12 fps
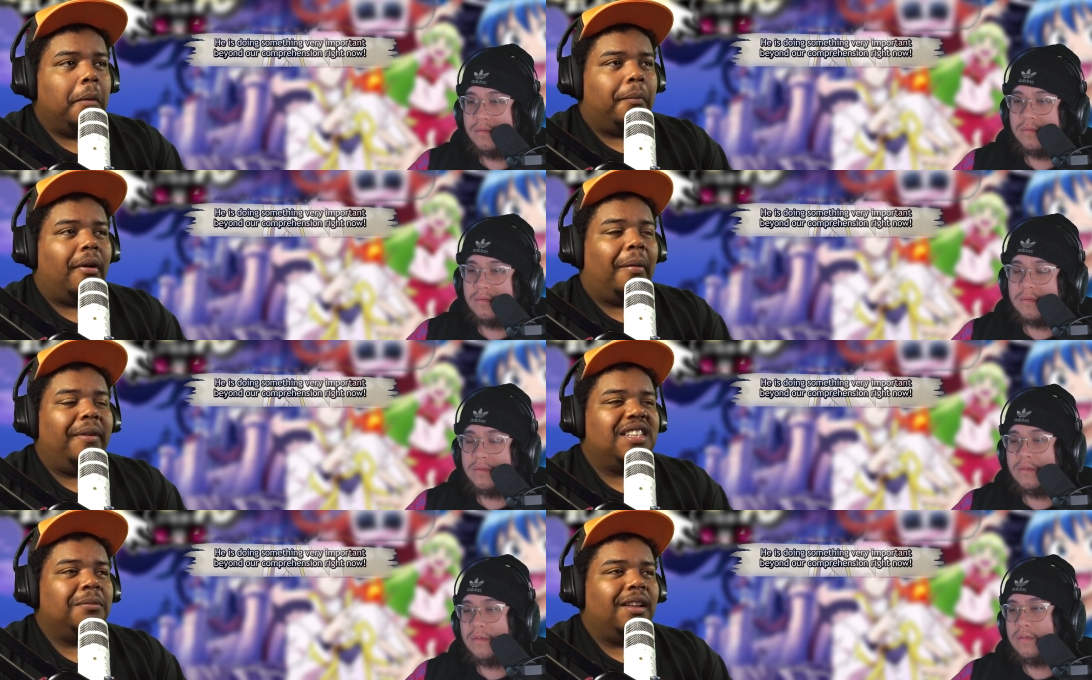
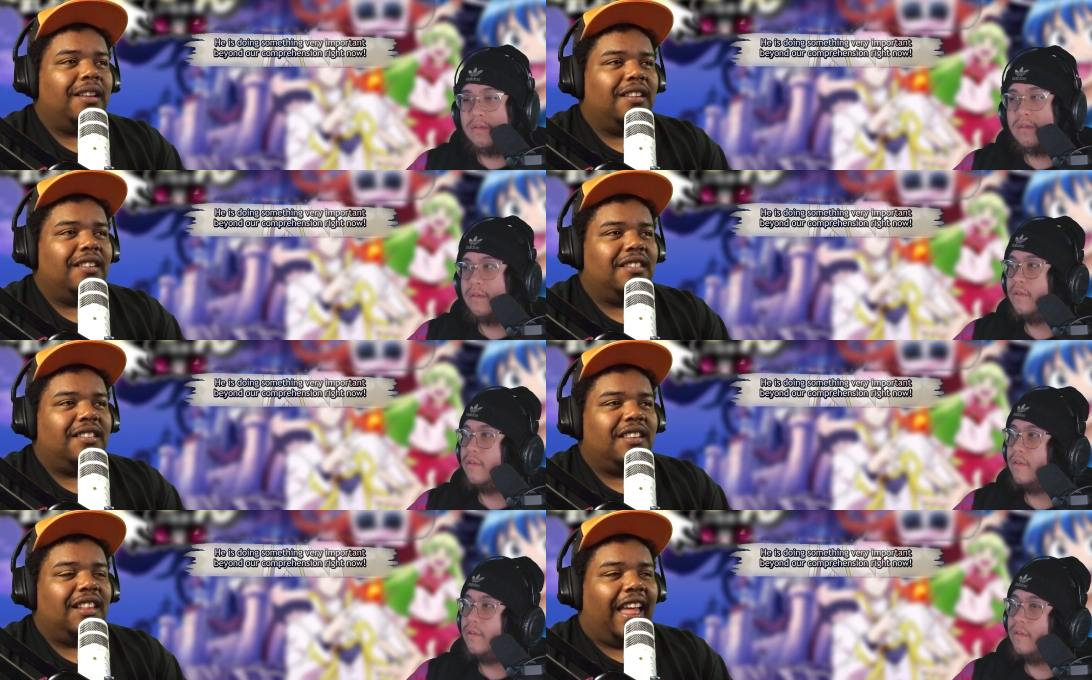Speaker 1: Probably something
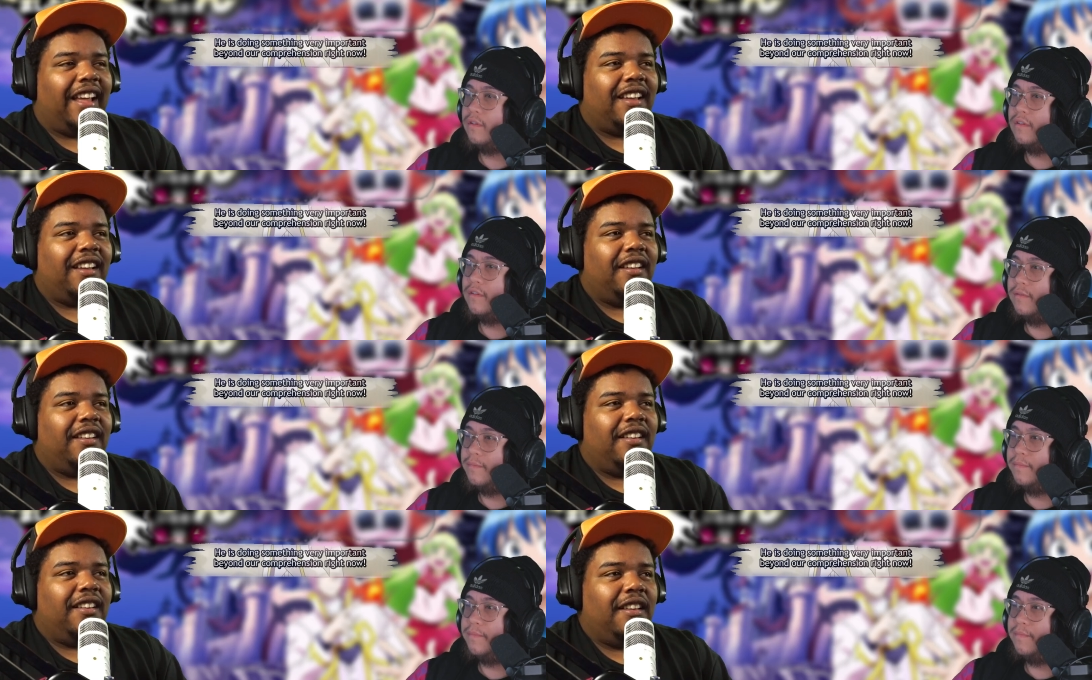like
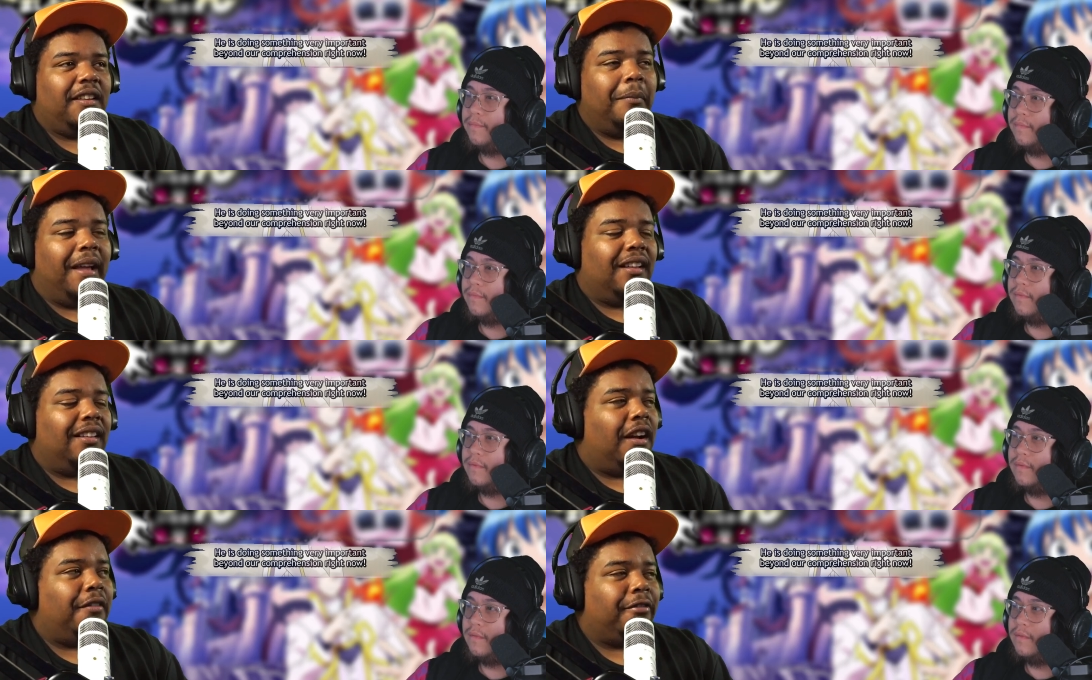make a
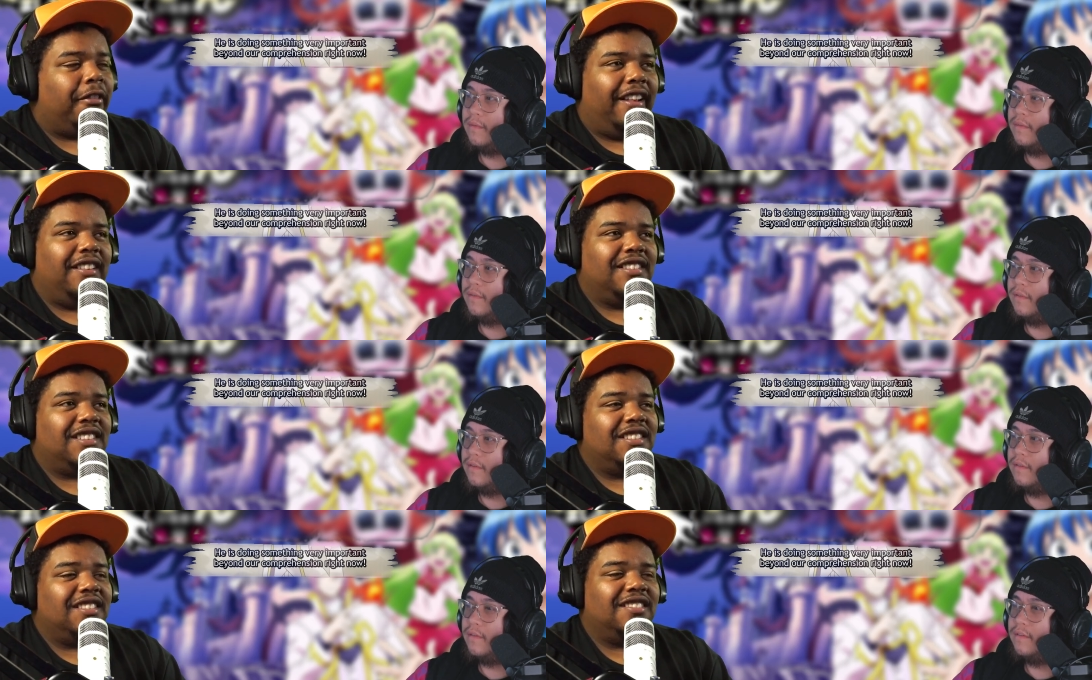lot of
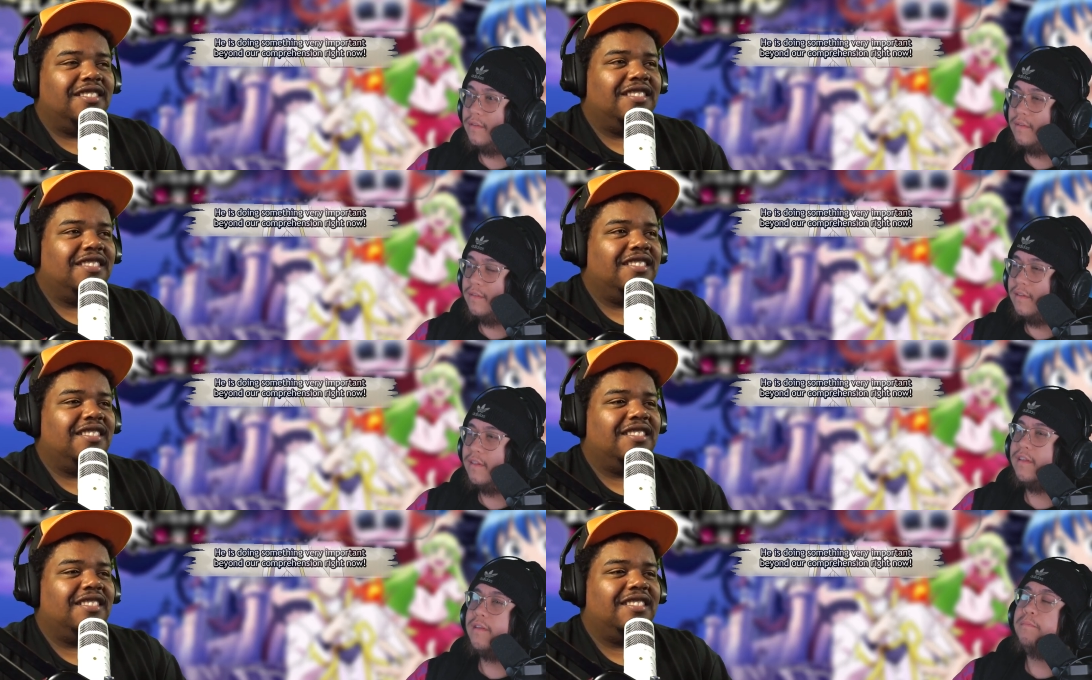friends.
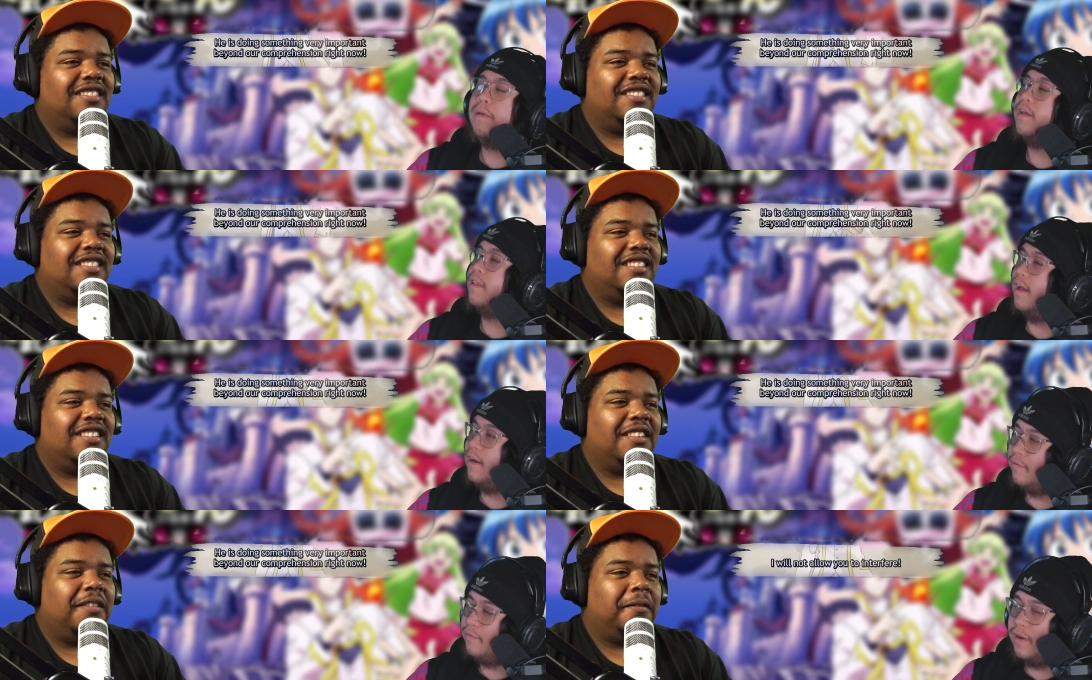Make a lot
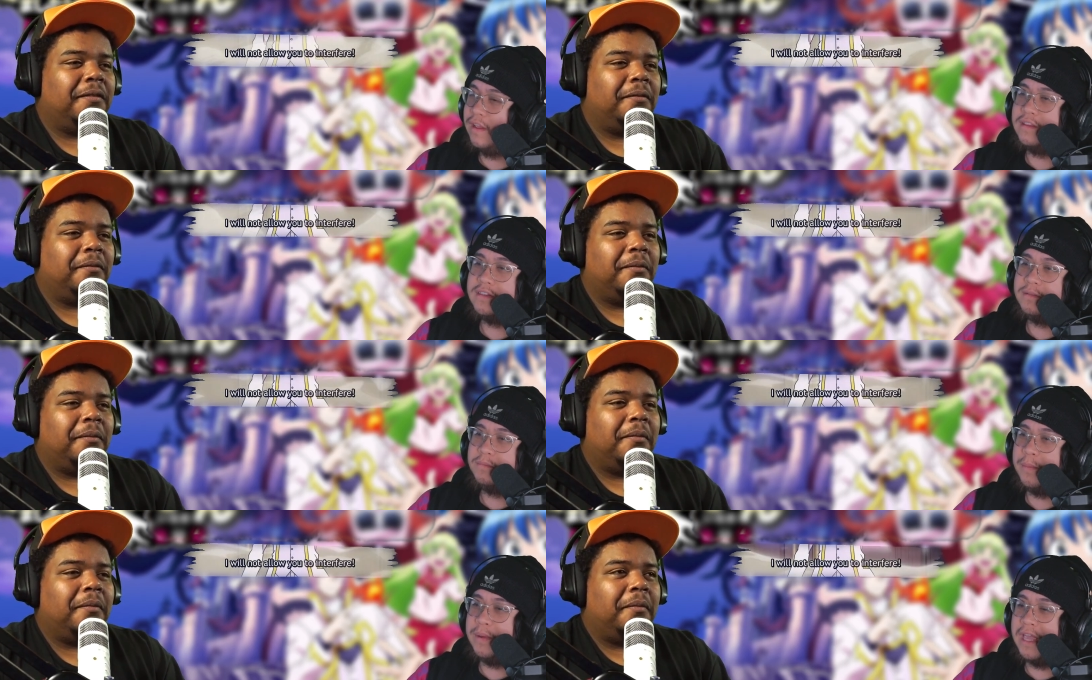of friends.
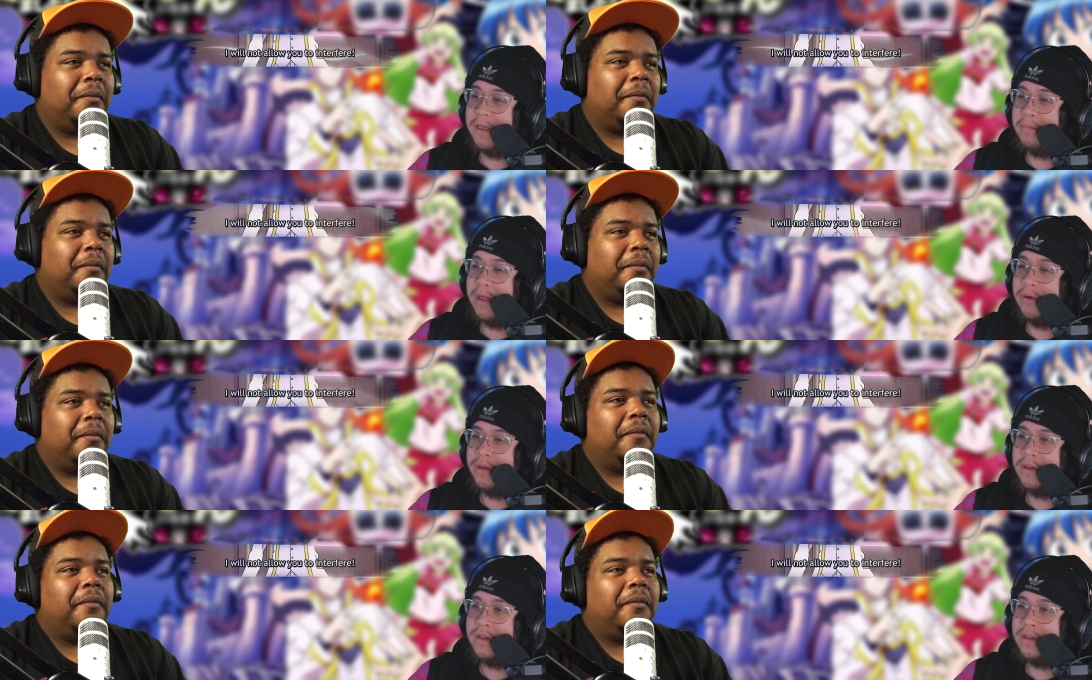Maybe get married.